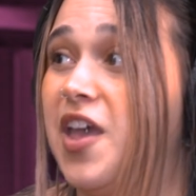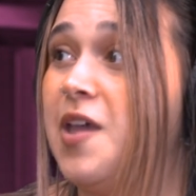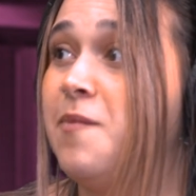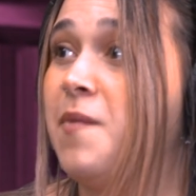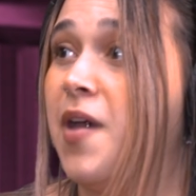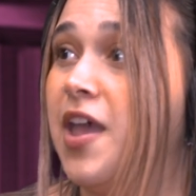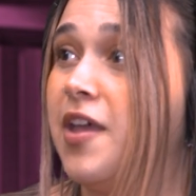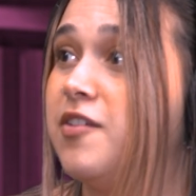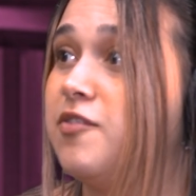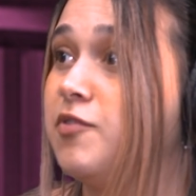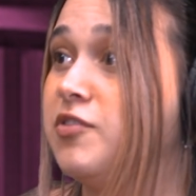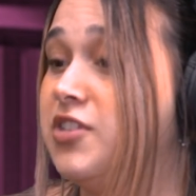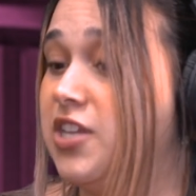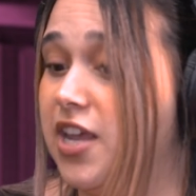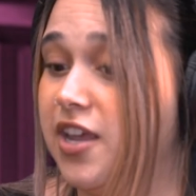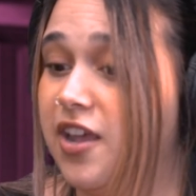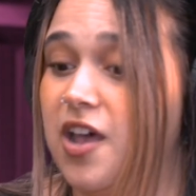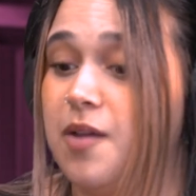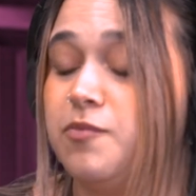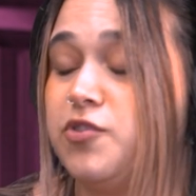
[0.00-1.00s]
they might
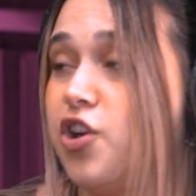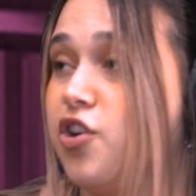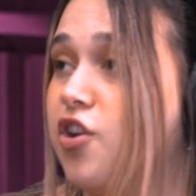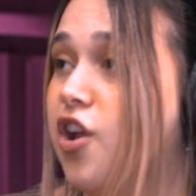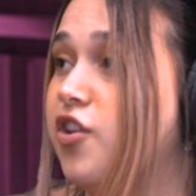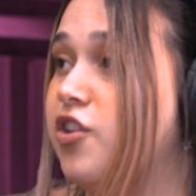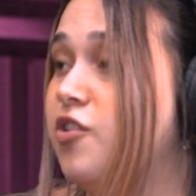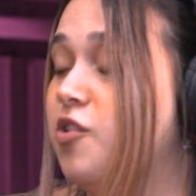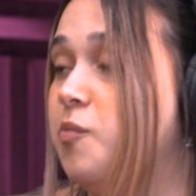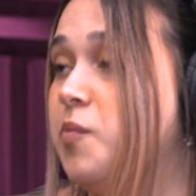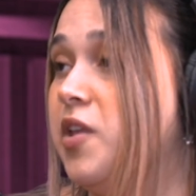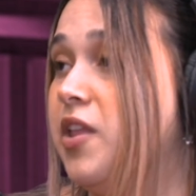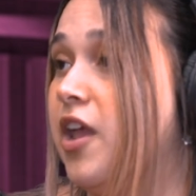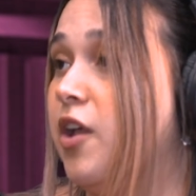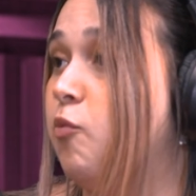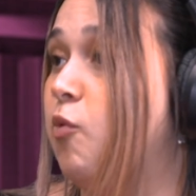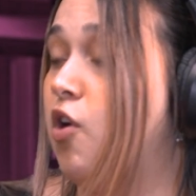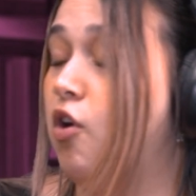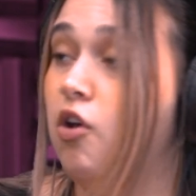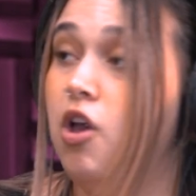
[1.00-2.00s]
dig up dirt on you and be
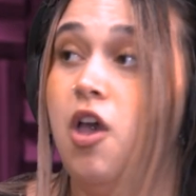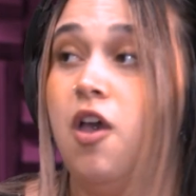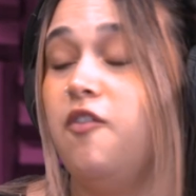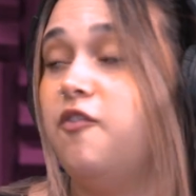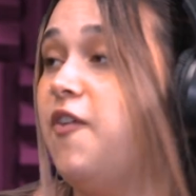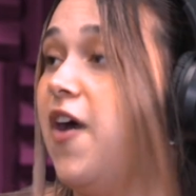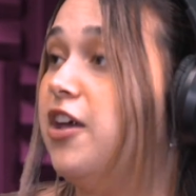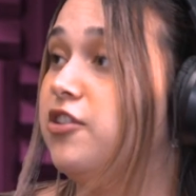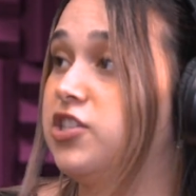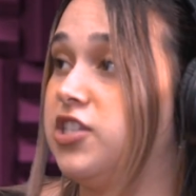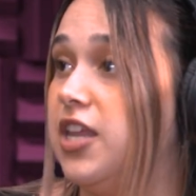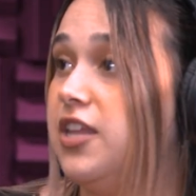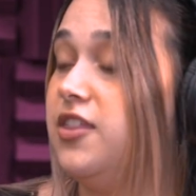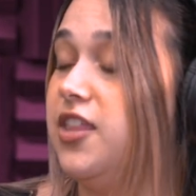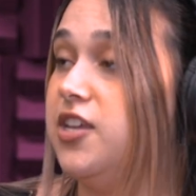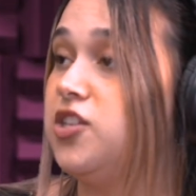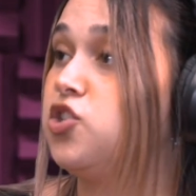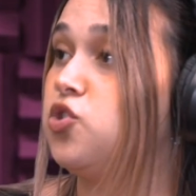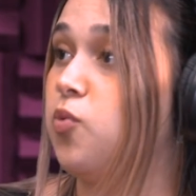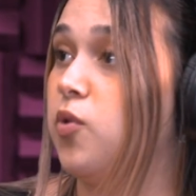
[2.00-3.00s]
like, well, Val said
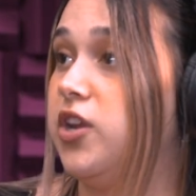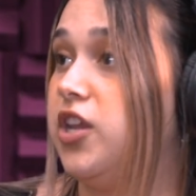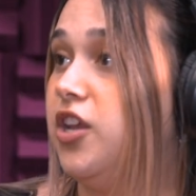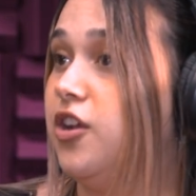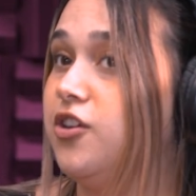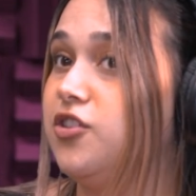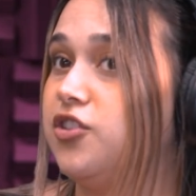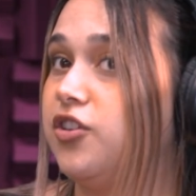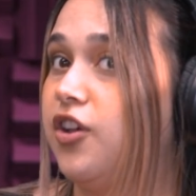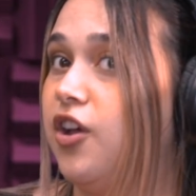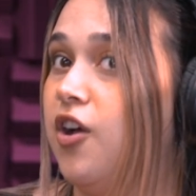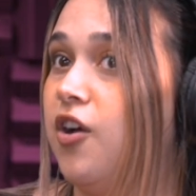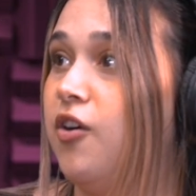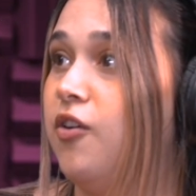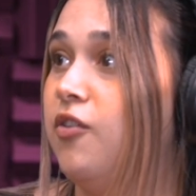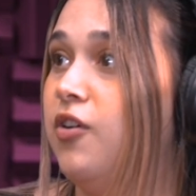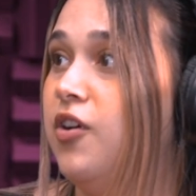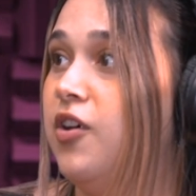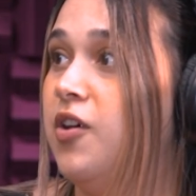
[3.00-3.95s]
this 20 years ago.